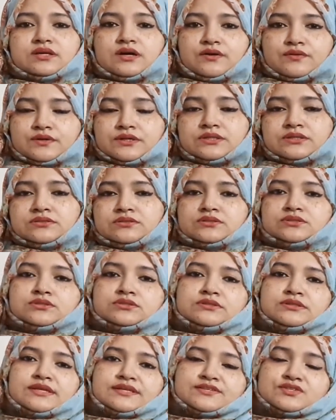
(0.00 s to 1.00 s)
our
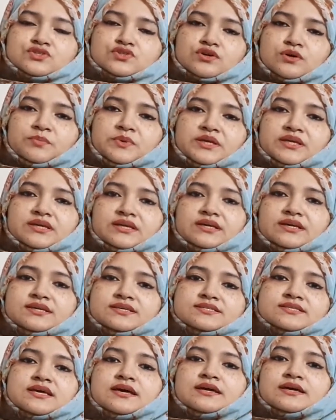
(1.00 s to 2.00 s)
next topic is